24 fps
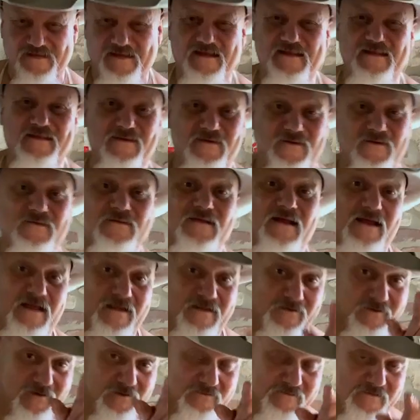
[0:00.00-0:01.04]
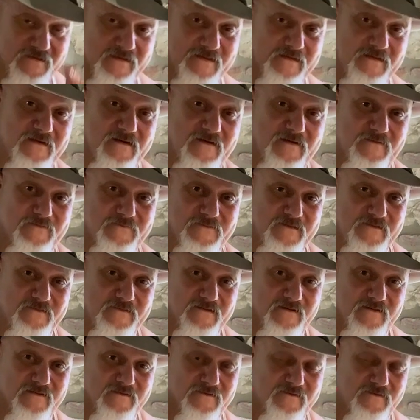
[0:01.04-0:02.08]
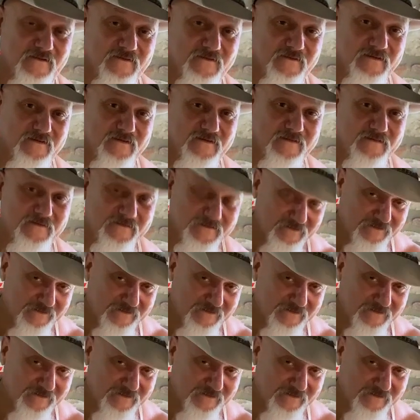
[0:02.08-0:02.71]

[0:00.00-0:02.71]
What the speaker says: Adios. Hey, y'all take care of each other, all right?